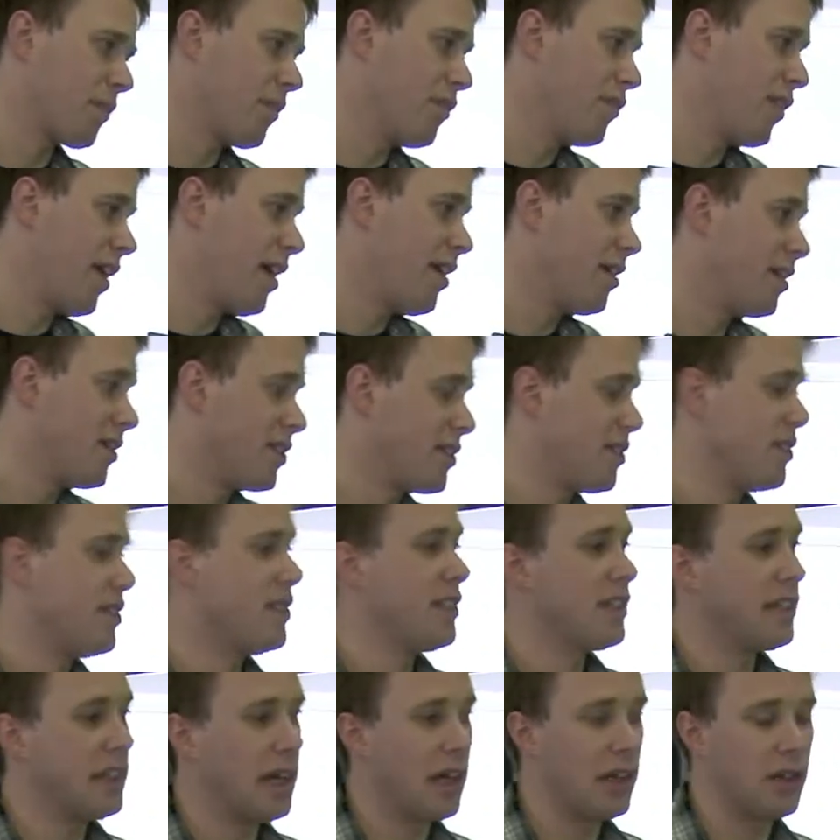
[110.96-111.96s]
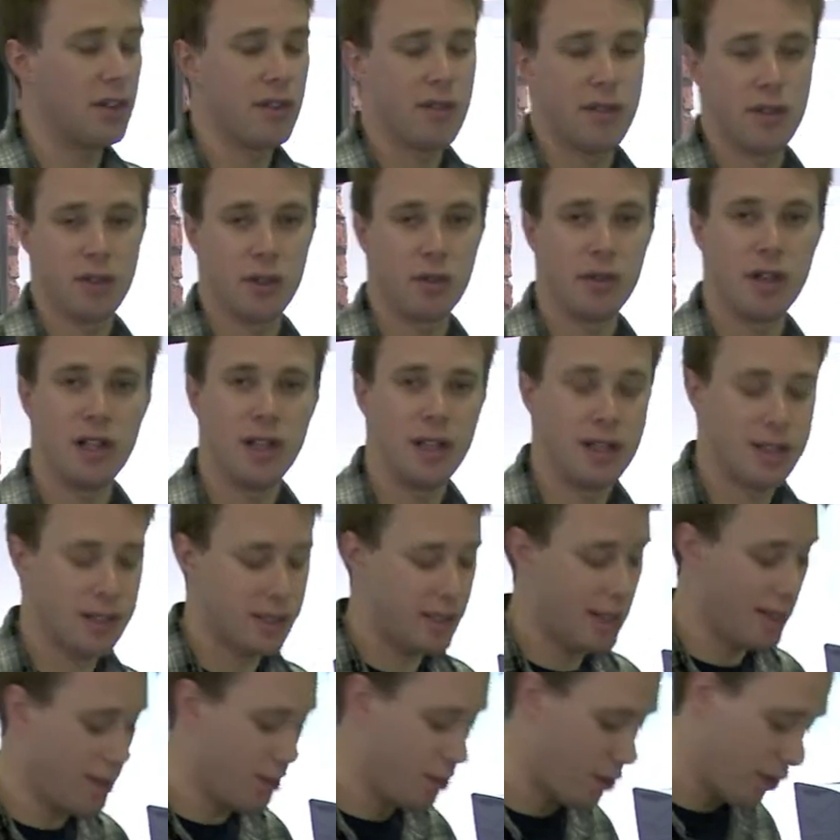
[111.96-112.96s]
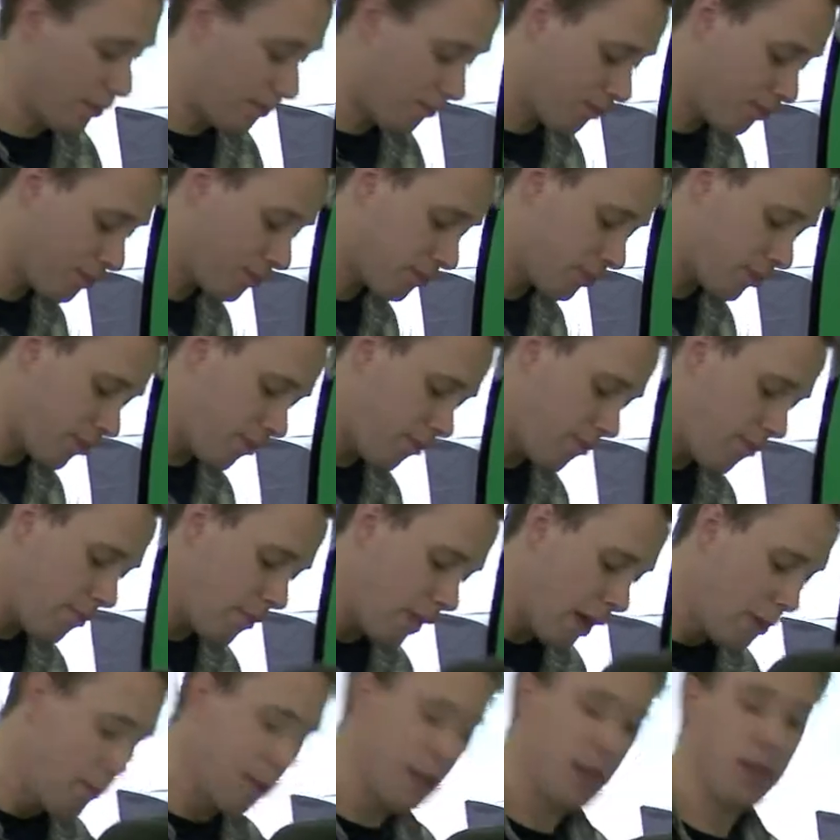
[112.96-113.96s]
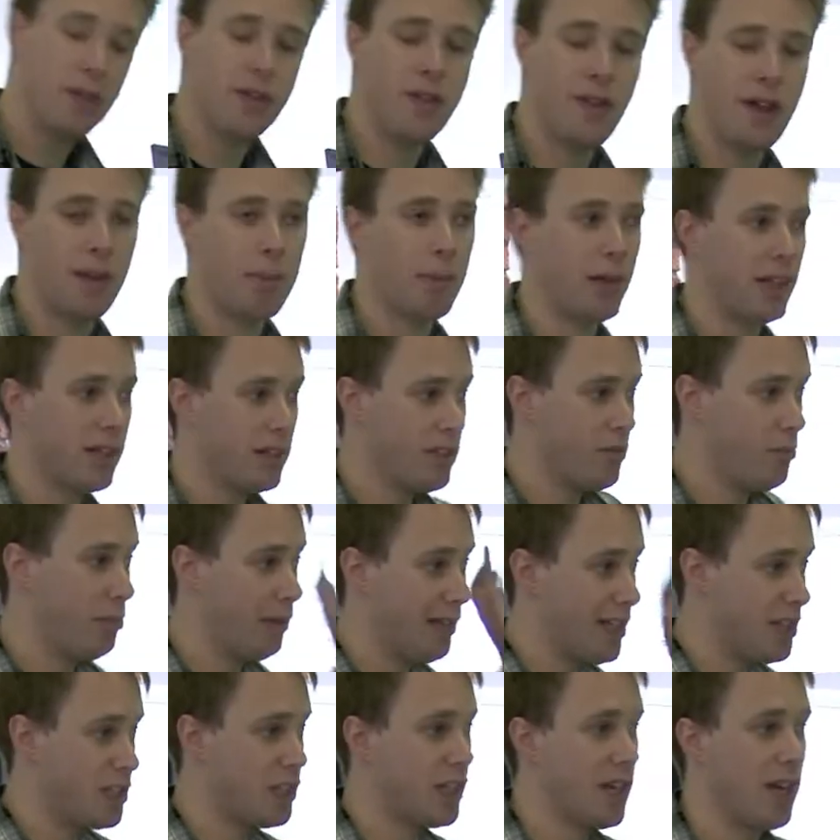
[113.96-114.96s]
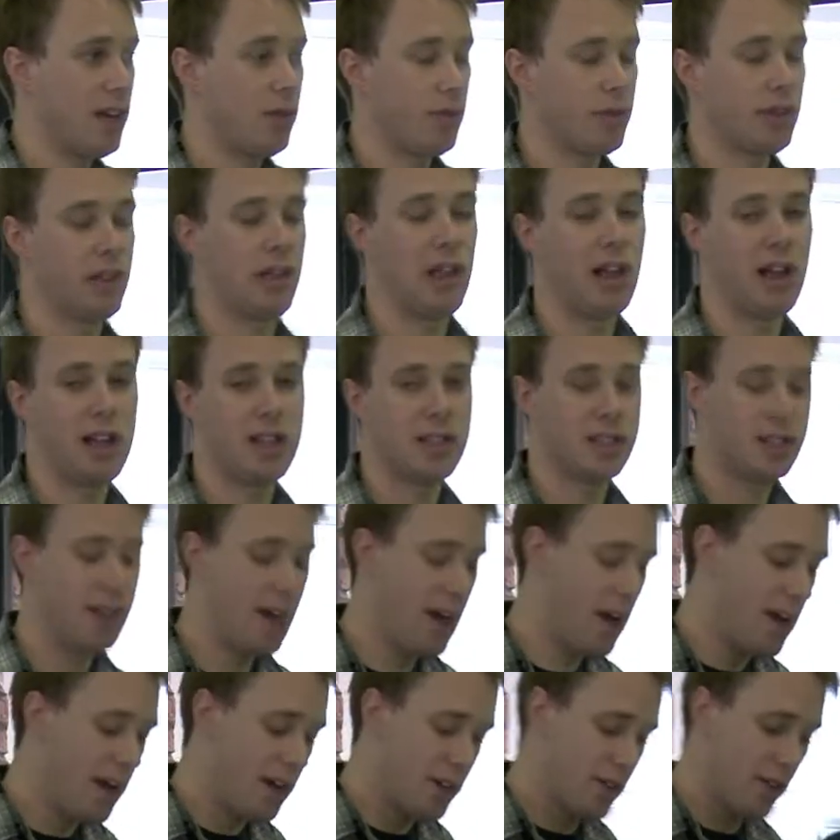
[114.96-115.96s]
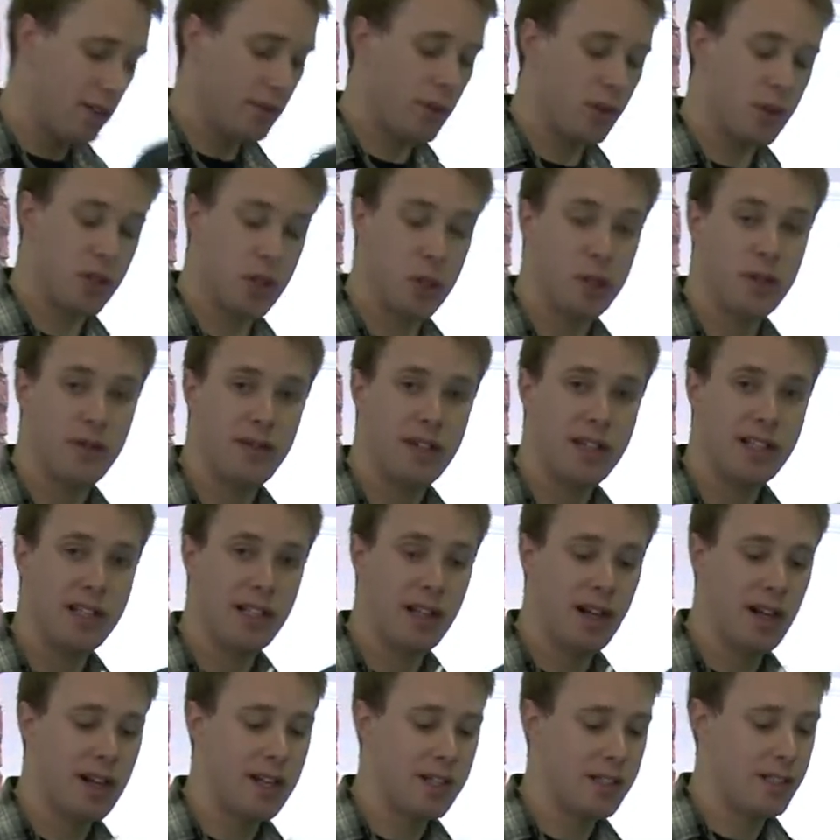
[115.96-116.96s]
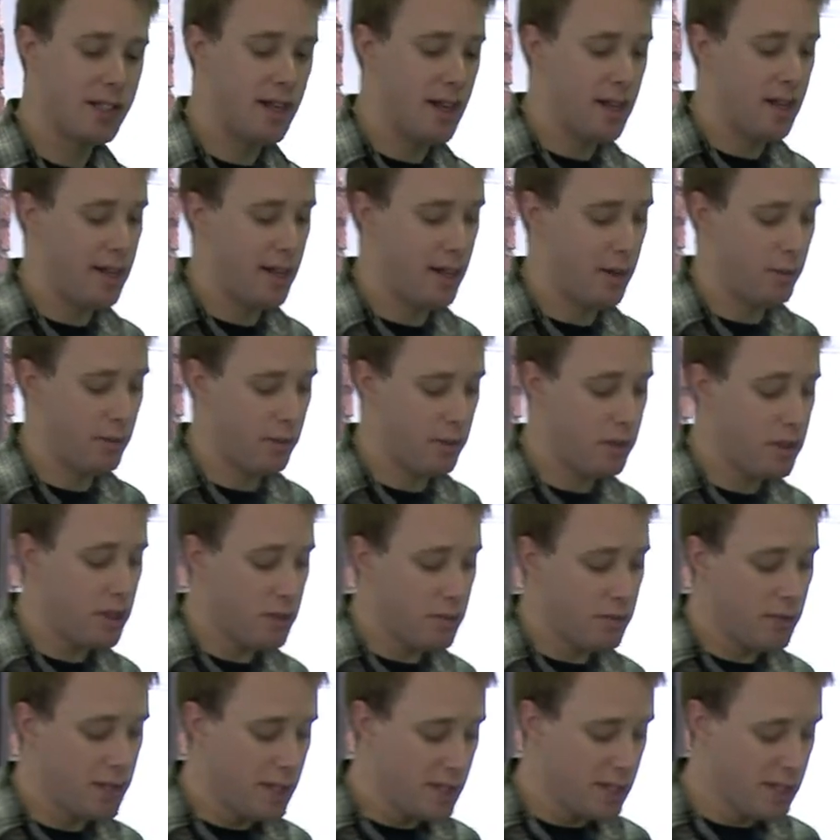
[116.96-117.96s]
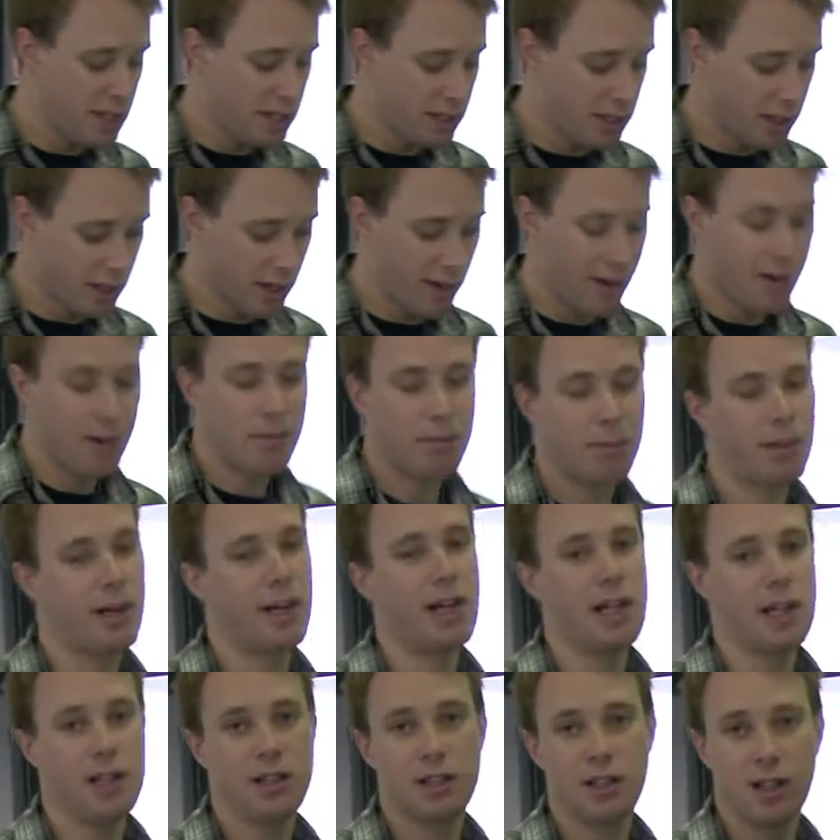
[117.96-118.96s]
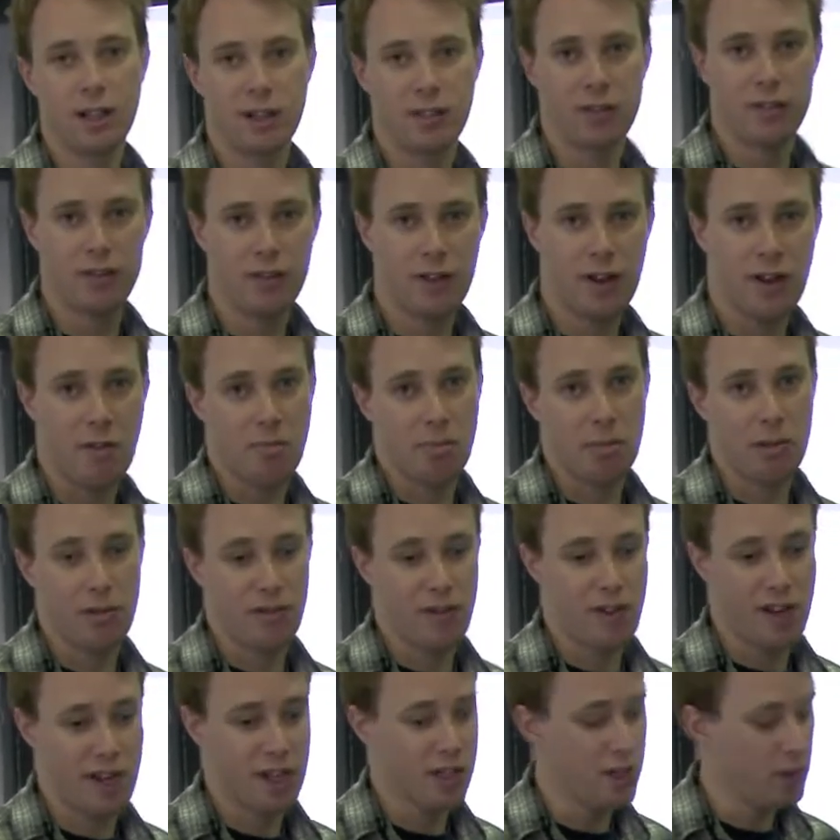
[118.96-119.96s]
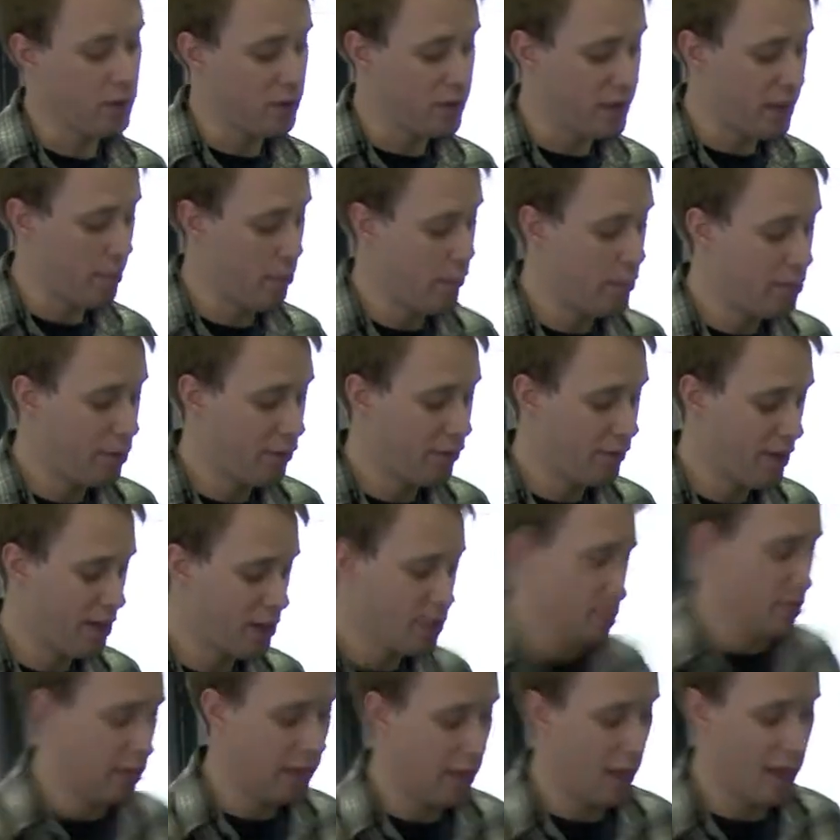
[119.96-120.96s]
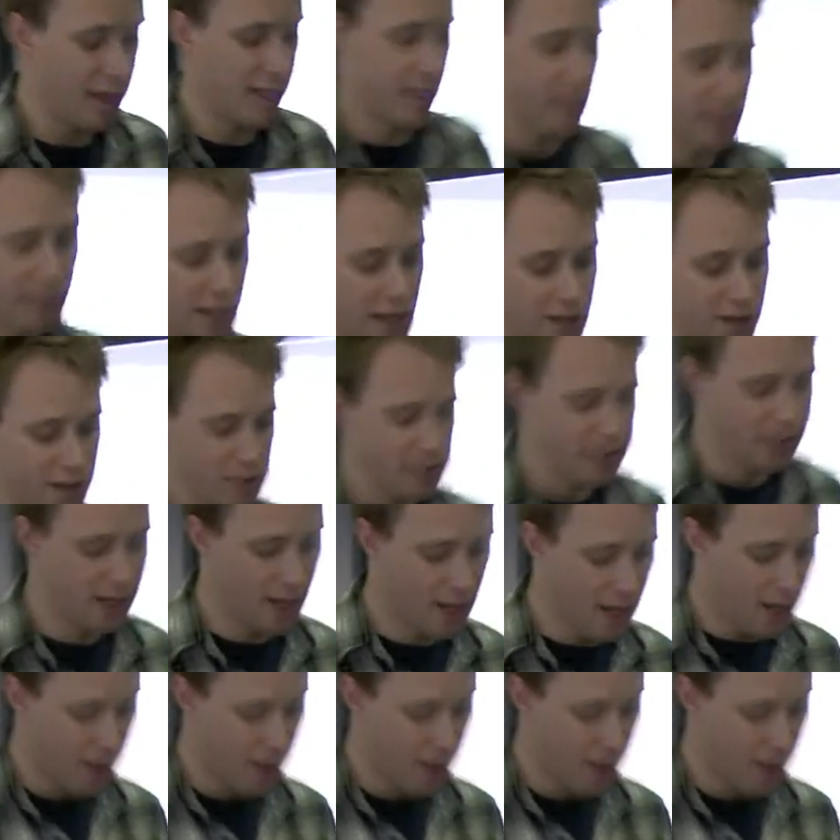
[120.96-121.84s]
variances in colour of the green, etc. And we're going to do that by kind of bleaching out with lights. So I've got two of these lights. Now, you don't need to go out and buy kind of professional, semi-professional lighting like this.